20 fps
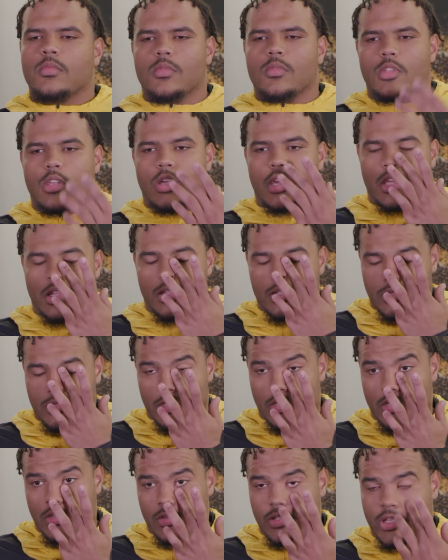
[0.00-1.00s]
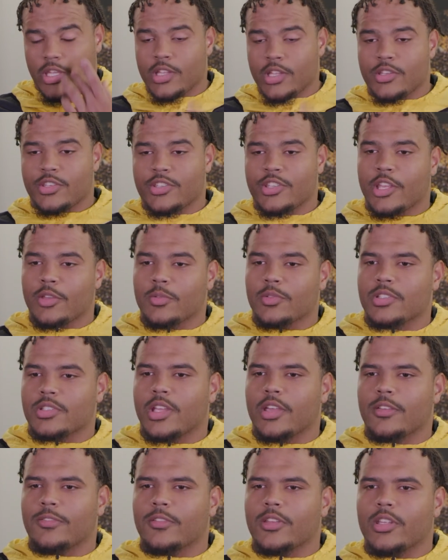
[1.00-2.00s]
Yeah, so Kent State was
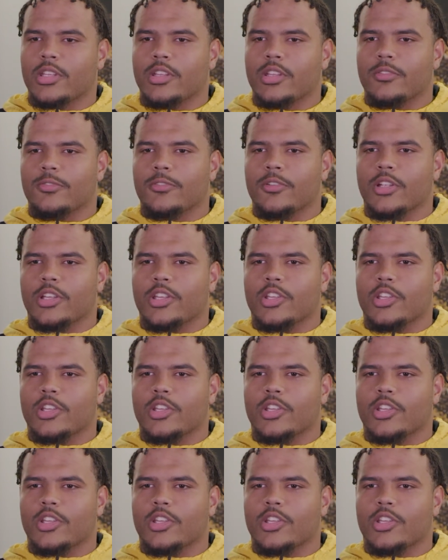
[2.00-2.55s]
definitely different